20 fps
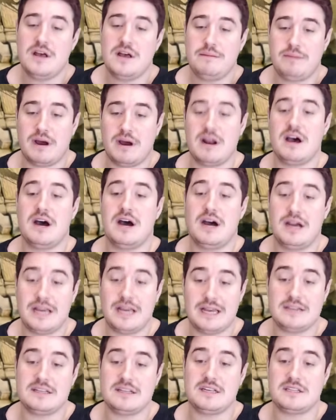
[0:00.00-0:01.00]
but uh,
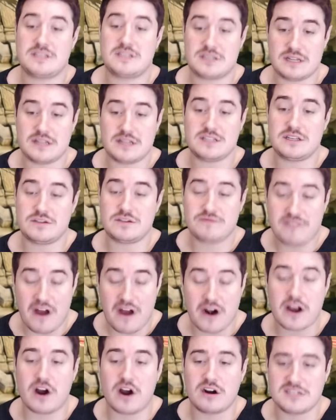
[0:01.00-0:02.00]
it, it's, it's, it's
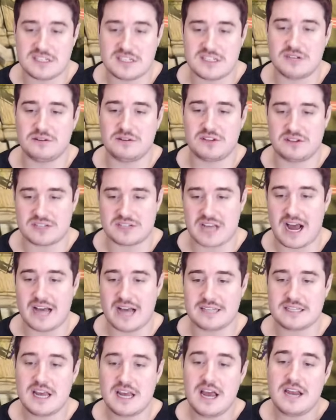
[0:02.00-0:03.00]
very hard to deal with those
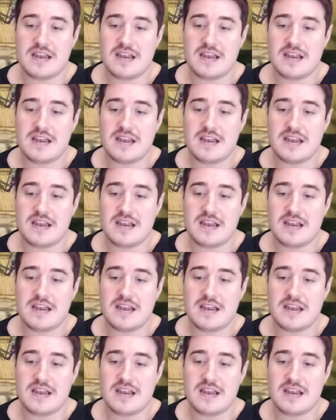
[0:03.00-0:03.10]
guys.